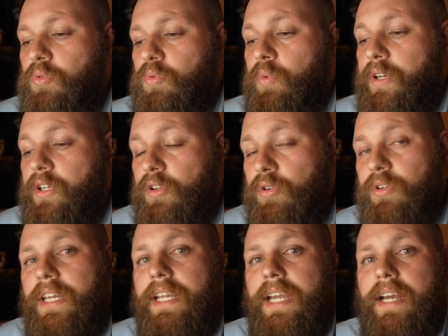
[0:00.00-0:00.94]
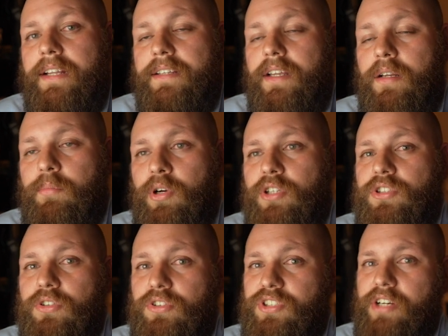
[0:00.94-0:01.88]
when you're looking at an
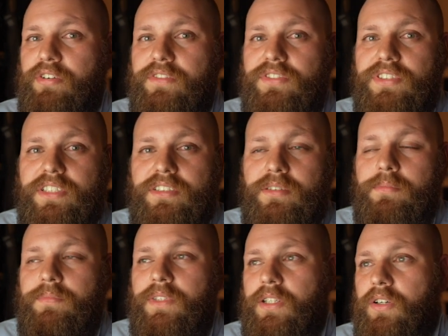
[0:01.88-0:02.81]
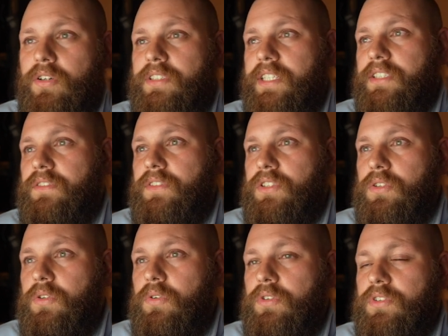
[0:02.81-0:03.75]
emergent or generative system in the context of this
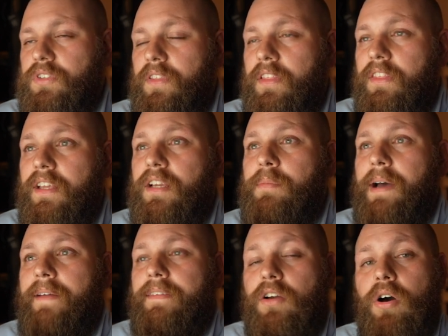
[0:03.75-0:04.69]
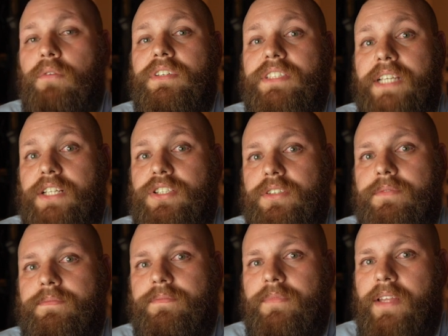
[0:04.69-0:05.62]
course, think about the conversation
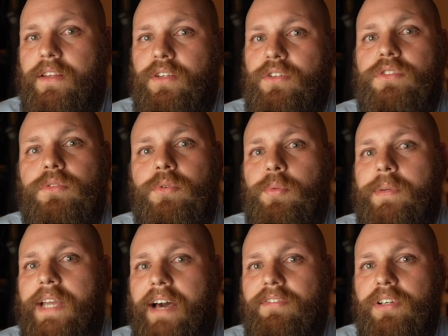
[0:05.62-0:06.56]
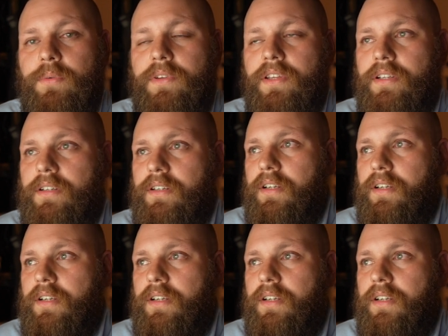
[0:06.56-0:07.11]
that the user will be having with it.